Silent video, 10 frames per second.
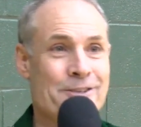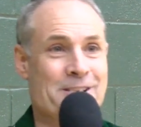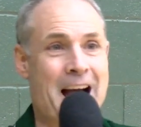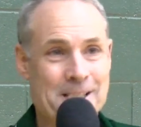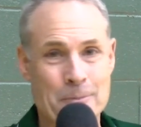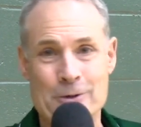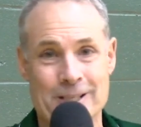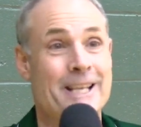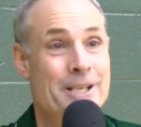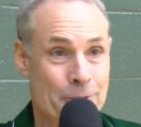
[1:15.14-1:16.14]
who's not supposed
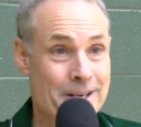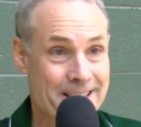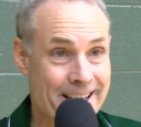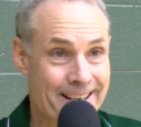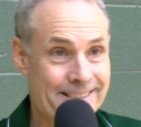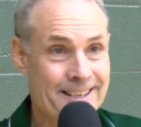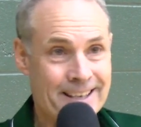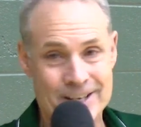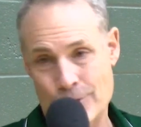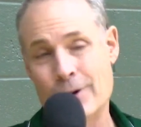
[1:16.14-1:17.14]
to lead you in digs,
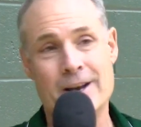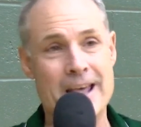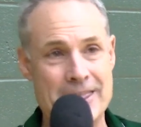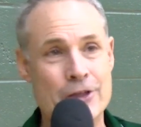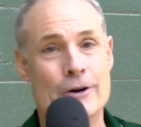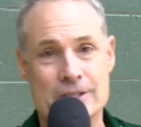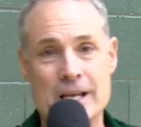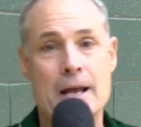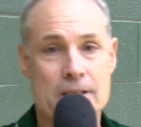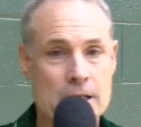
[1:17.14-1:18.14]
going into that third
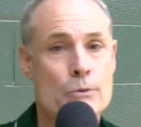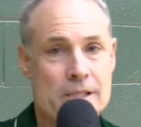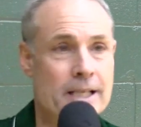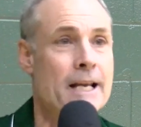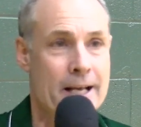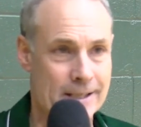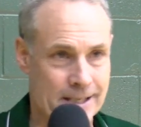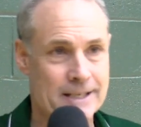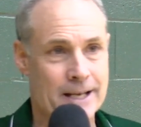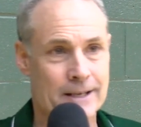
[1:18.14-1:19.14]
set, she was leading us
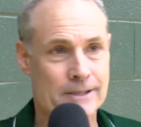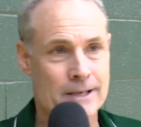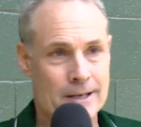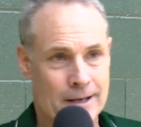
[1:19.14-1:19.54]
in digs.